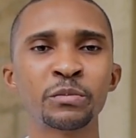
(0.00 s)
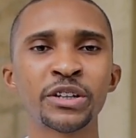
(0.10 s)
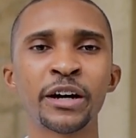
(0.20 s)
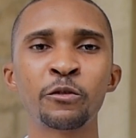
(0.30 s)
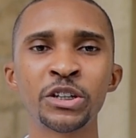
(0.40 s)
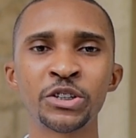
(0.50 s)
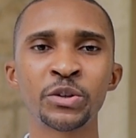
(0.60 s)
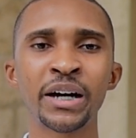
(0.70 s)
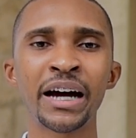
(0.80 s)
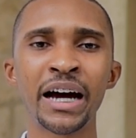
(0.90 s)
So I wish you
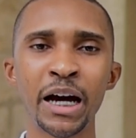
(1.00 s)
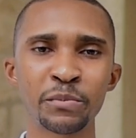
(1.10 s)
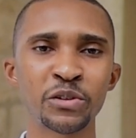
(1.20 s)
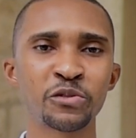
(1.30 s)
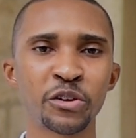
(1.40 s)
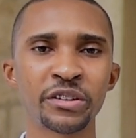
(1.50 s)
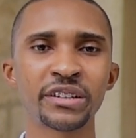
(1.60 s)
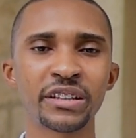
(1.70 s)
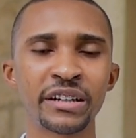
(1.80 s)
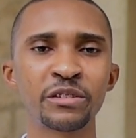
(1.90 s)
a happy
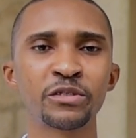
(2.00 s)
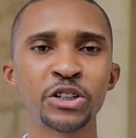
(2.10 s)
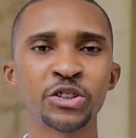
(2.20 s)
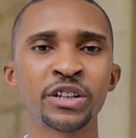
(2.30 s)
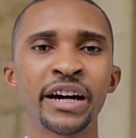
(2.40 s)
40th anniversary,